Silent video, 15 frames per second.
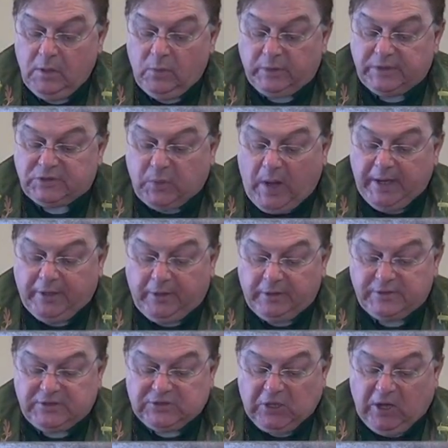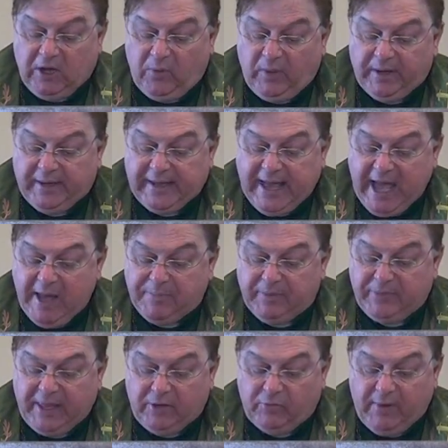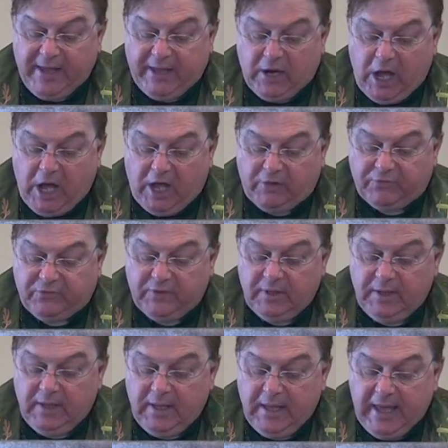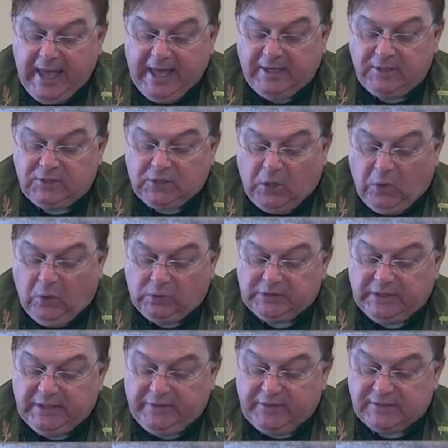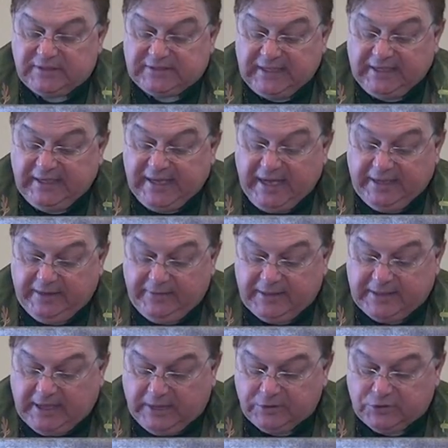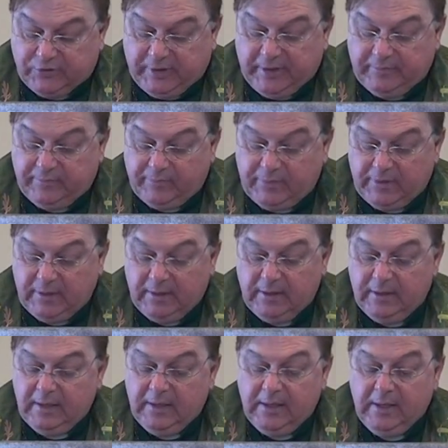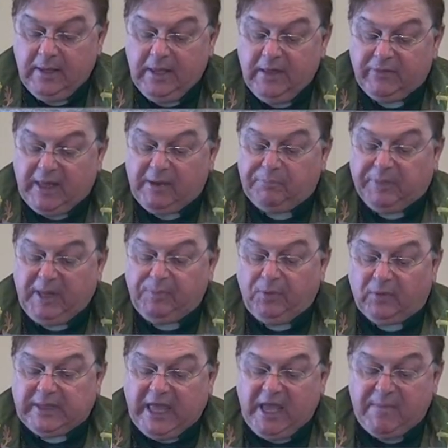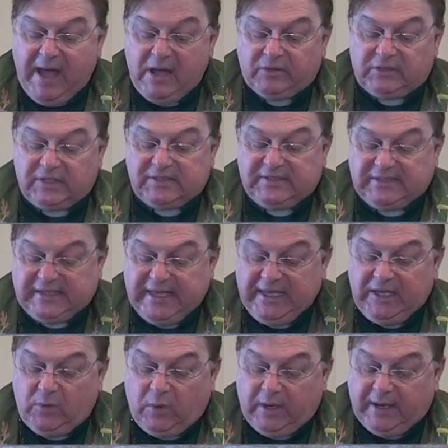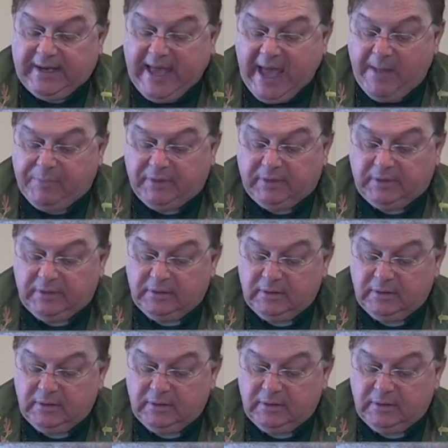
When the swineherd saw what had happened, they ran off and told it in the city and in the country. Then people came out to see what had happened.